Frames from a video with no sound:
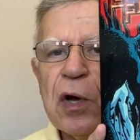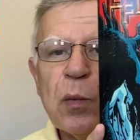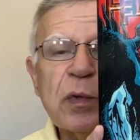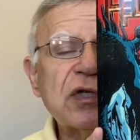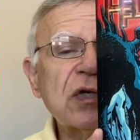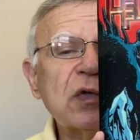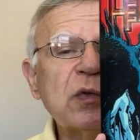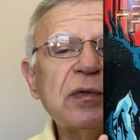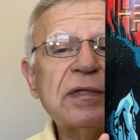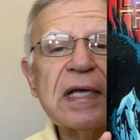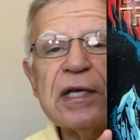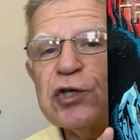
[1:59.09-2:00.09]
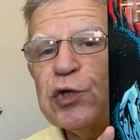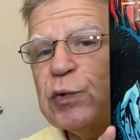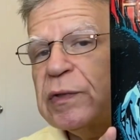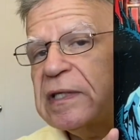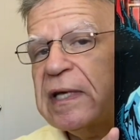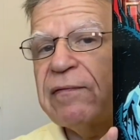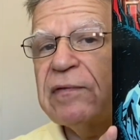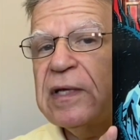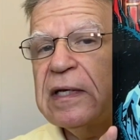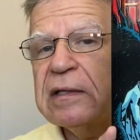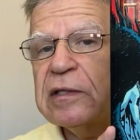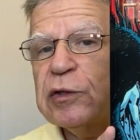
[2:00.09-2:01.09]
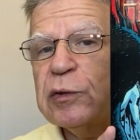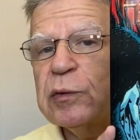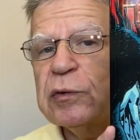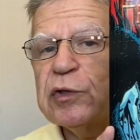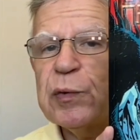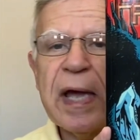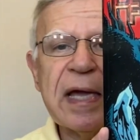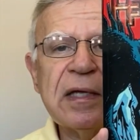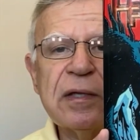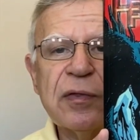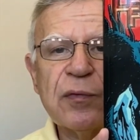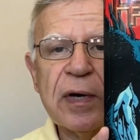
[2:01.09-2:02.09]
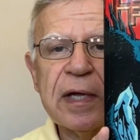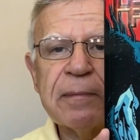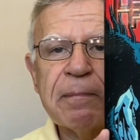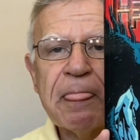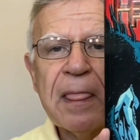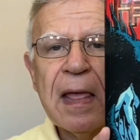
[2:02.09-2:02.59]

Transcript: which includes issues 72 to 83,